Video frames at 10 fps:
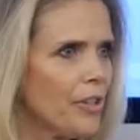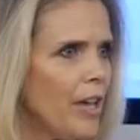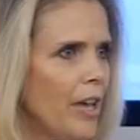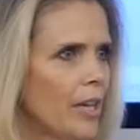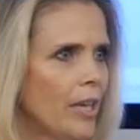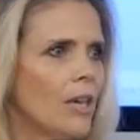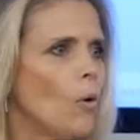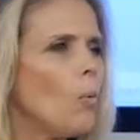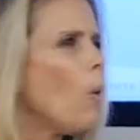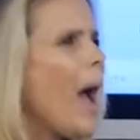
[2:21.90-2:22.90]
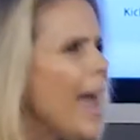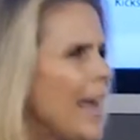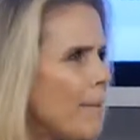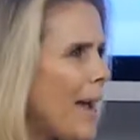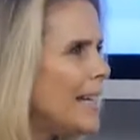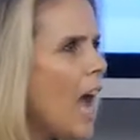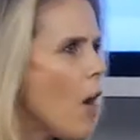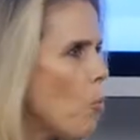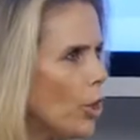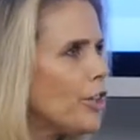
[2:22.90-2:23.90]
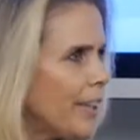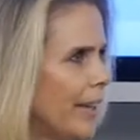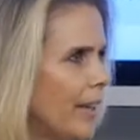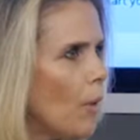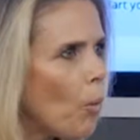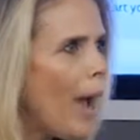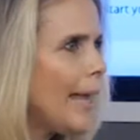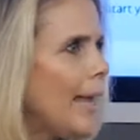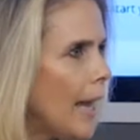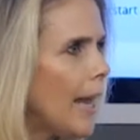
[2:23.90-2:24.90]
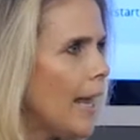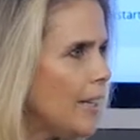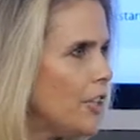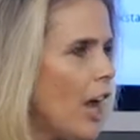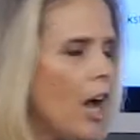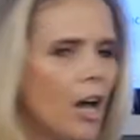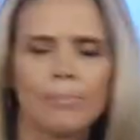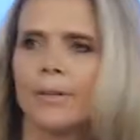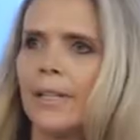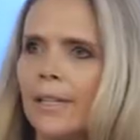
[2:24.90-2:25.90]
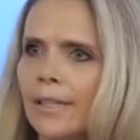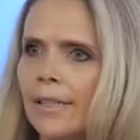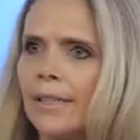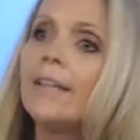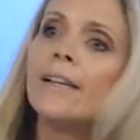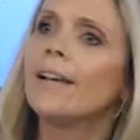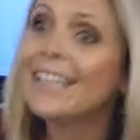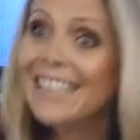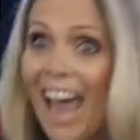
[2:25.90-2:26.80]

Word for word: like, Why am I not working? Why can't I get a job? I did